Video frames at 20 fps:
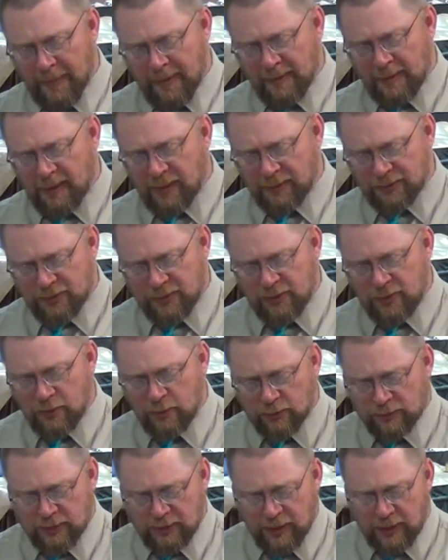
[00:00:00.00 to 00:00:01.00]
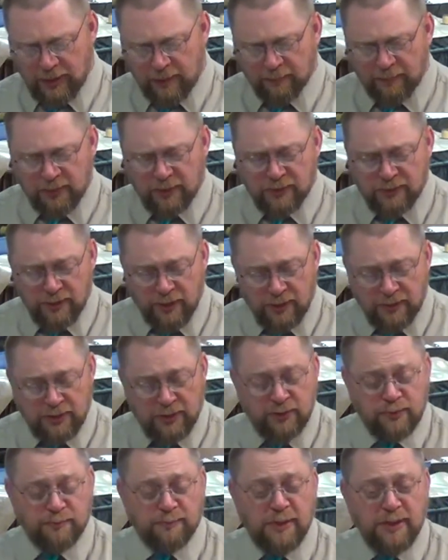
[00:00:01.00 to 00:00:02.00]
God's using him to judge
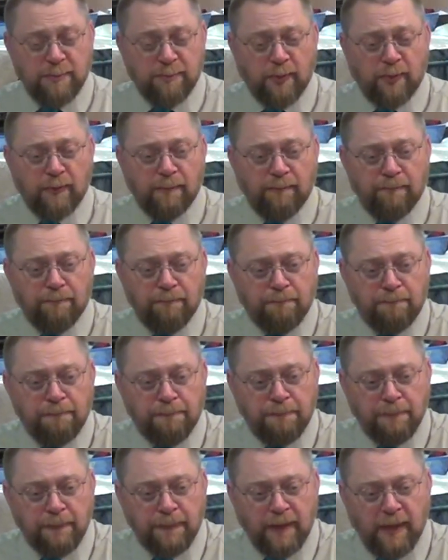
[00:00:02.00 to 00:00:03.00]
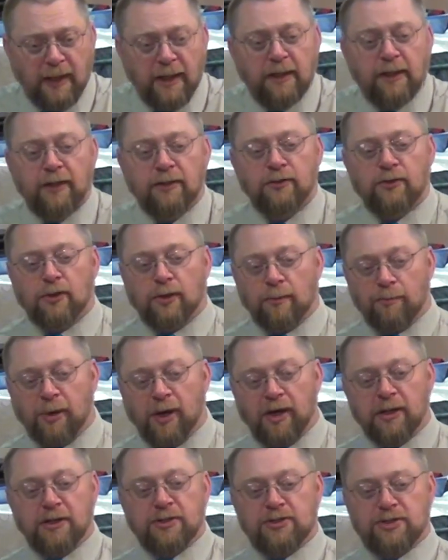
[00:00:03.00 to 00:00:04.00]
his people and then going to
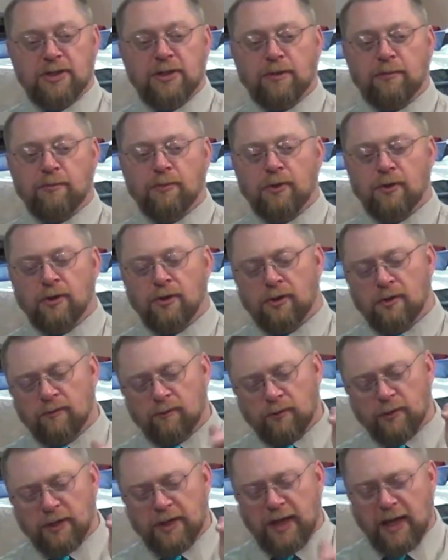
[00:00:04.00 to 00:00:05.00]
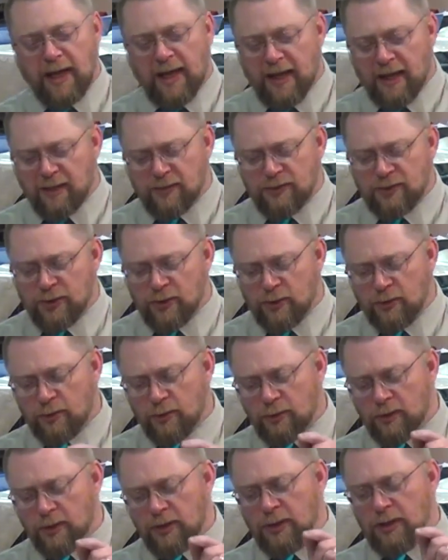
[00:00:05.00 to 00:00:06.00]
punish him for the
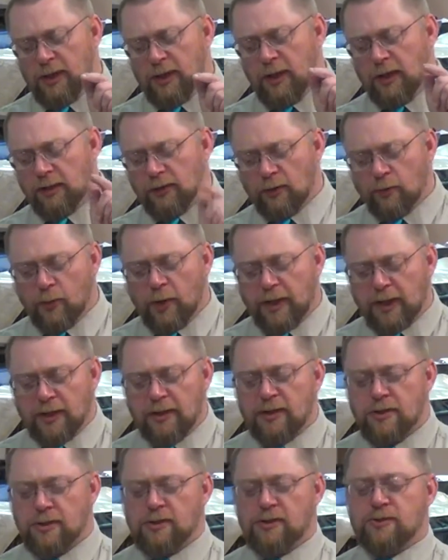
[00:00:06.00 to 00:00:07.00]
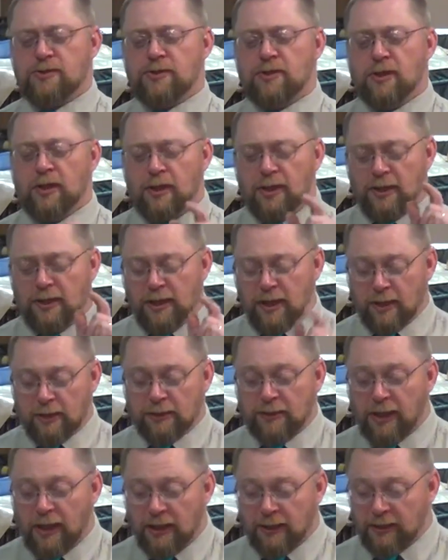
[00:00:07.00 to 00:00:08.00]
attitude and the wickedness and the
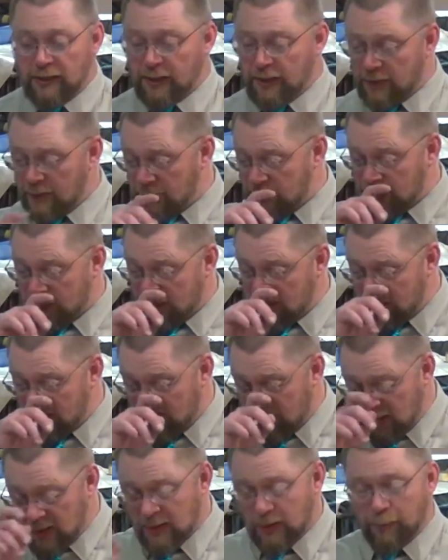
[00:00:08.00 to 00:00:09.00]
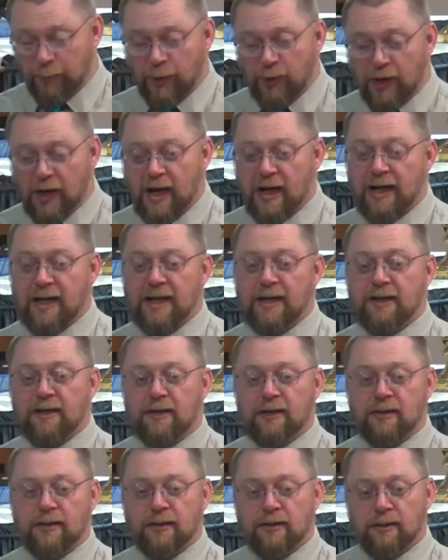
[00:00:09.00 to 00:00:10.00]
ungodliness and the pride
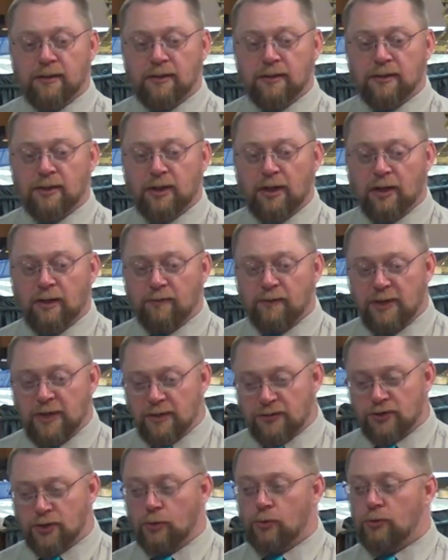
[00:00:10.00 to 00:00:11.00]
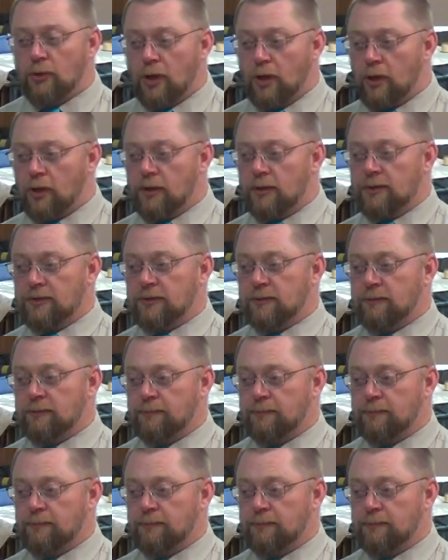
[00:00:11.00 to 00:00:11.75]
of his own heart.